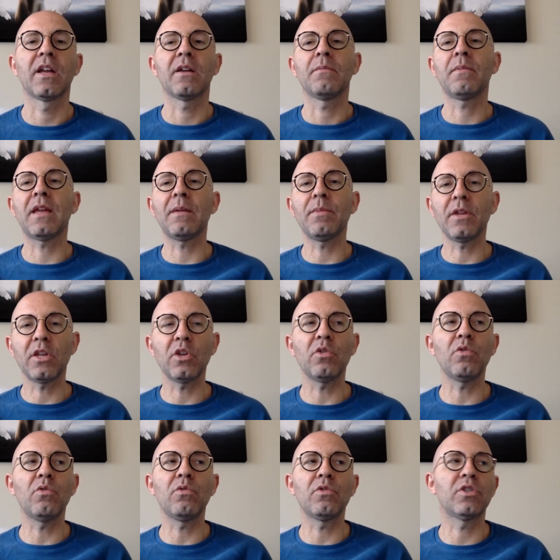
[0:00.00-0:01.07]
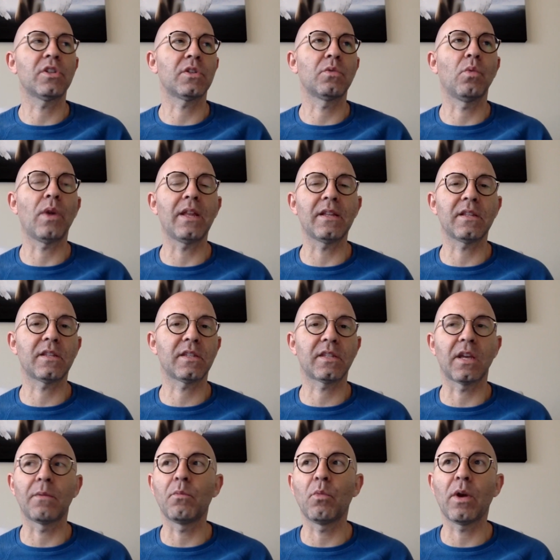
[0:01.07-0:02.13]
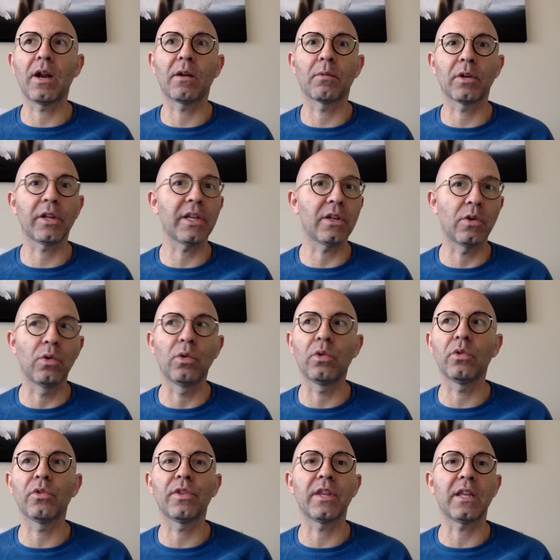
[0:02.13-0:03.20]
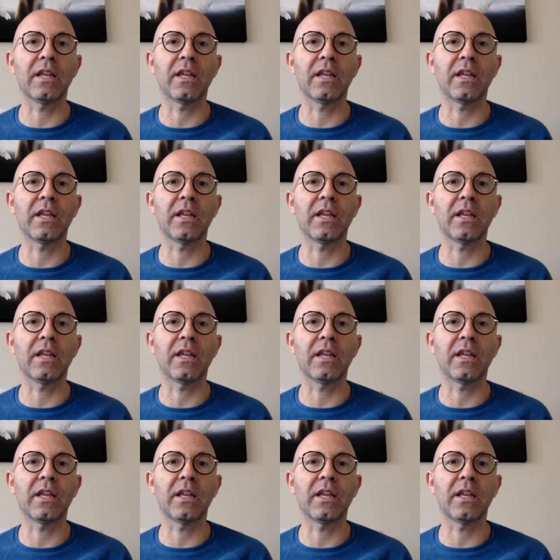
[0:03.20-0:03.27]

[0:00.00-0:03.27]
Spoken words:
Maybe you just went somewhere really cool